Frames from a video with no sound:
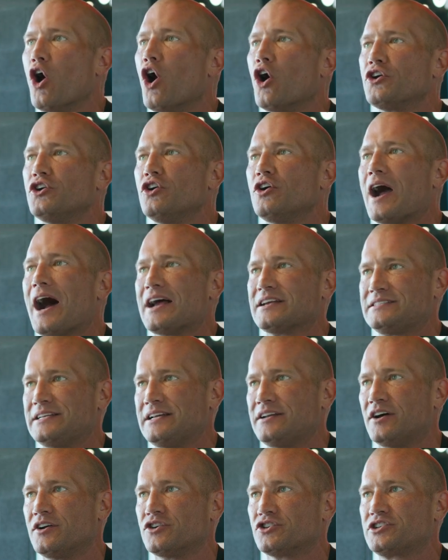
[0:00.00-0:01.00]
All you guys
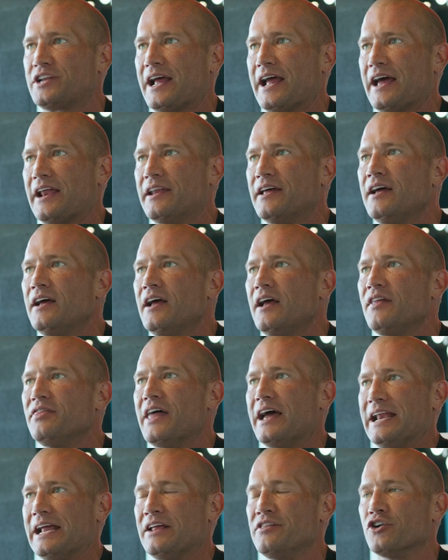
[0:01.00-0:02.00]
need to understand
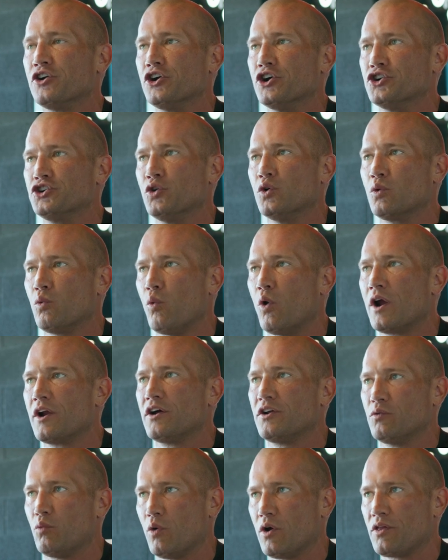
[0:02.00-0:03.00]
that either you're doing one
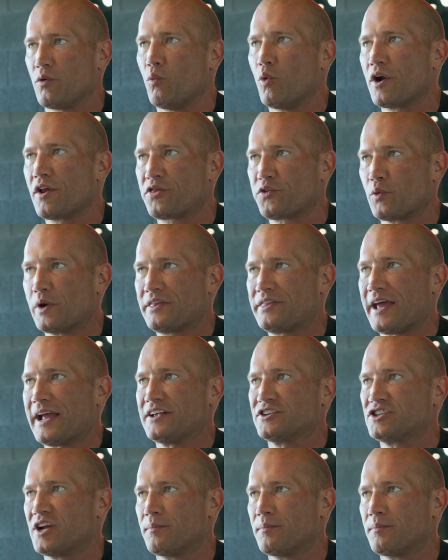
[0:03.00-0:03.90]
of three things.